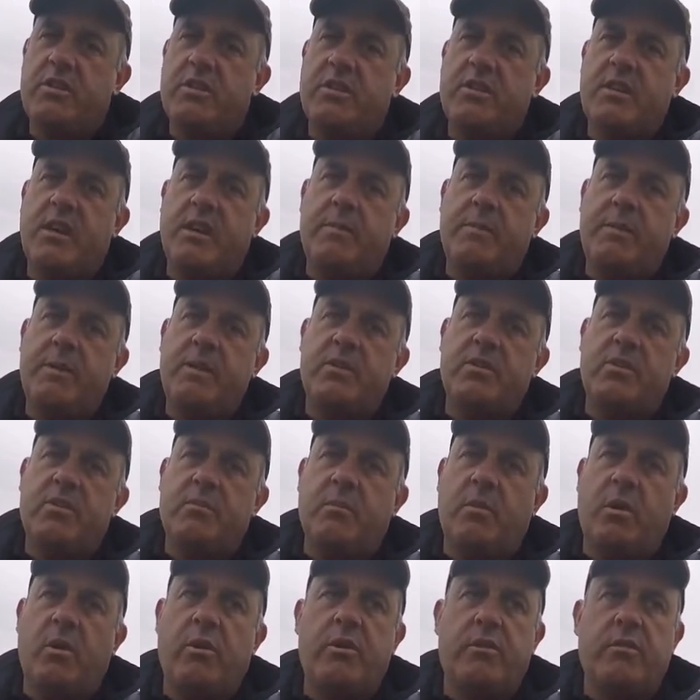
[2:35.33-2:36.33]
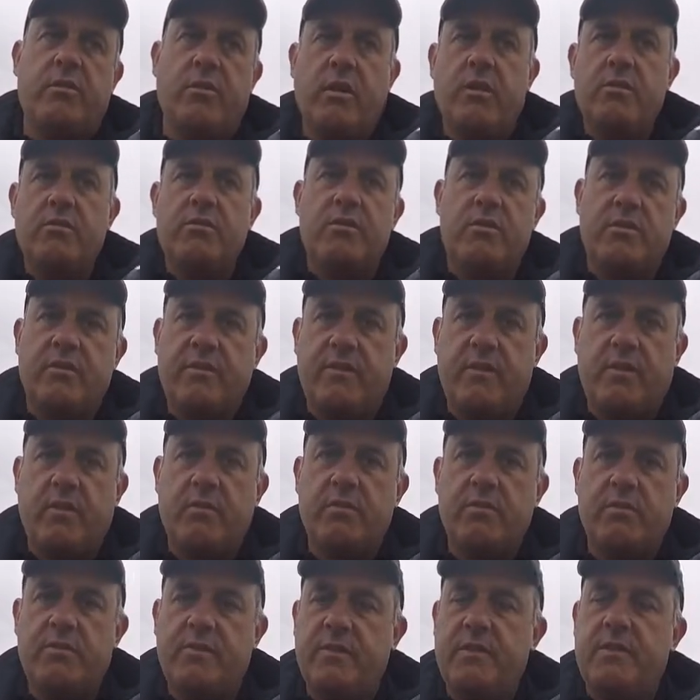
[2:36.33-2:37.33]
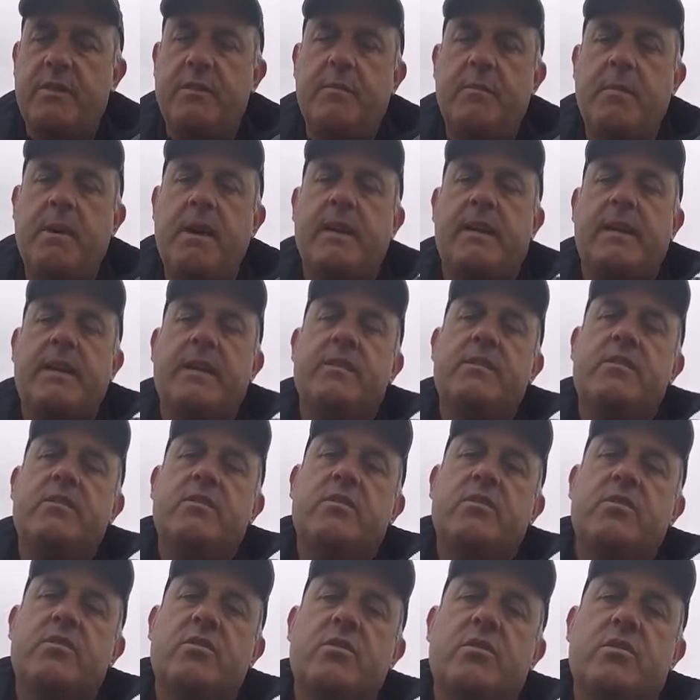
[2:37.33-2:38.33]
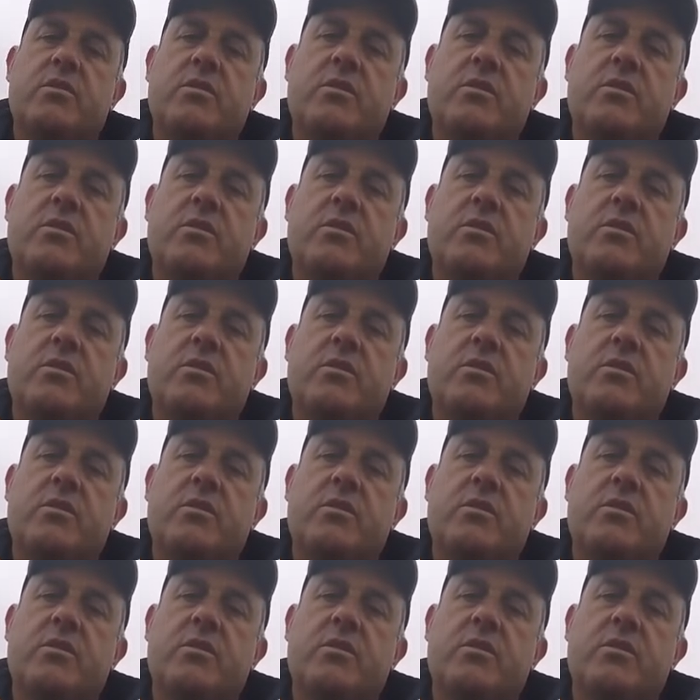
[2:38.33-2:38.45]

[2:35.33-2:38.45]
to tap in some micros, or if I was fishing maggots, there's